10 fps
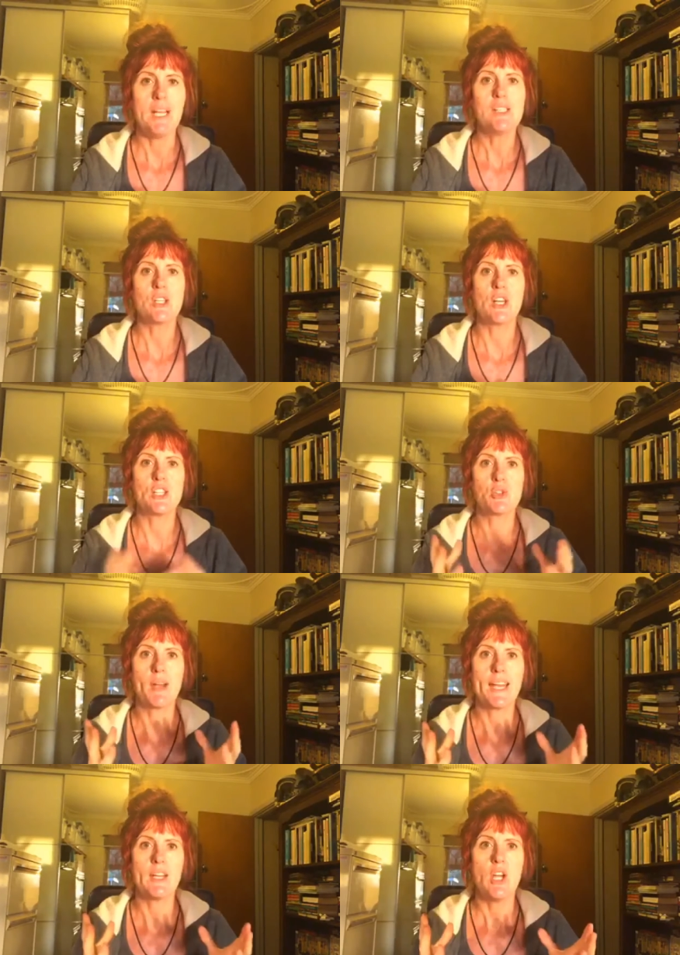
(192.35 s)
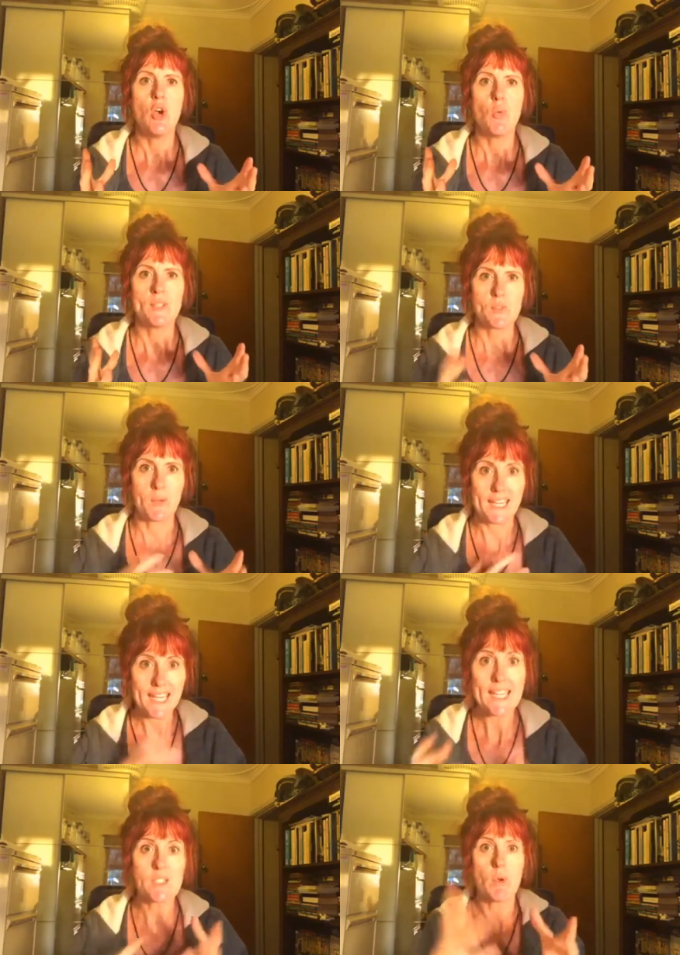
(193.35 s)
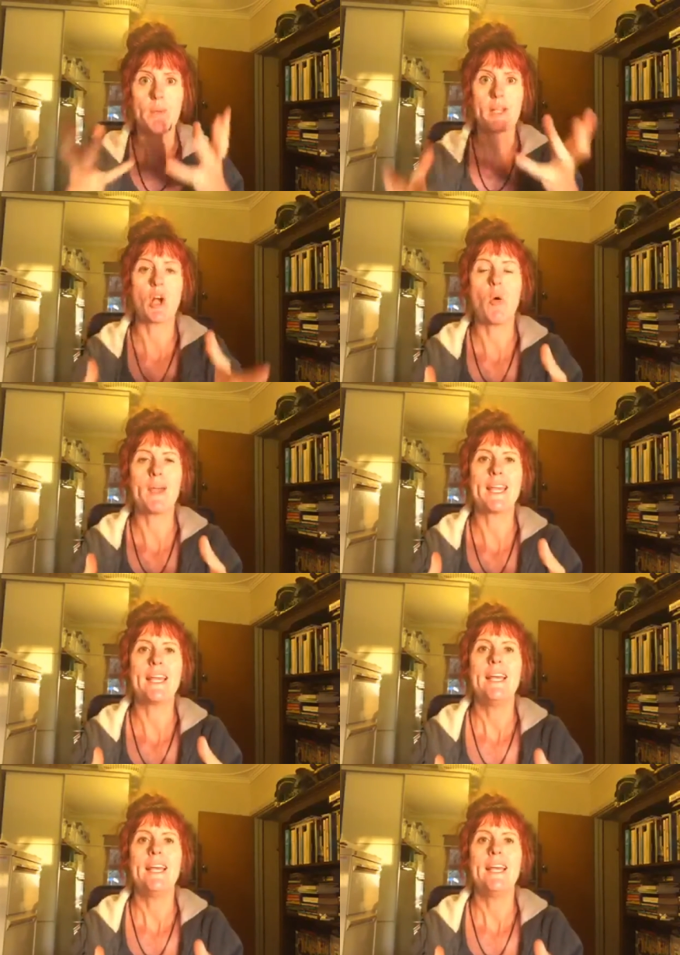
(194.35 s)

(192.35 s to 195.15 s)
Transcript: So that train, once we get it to where we're going,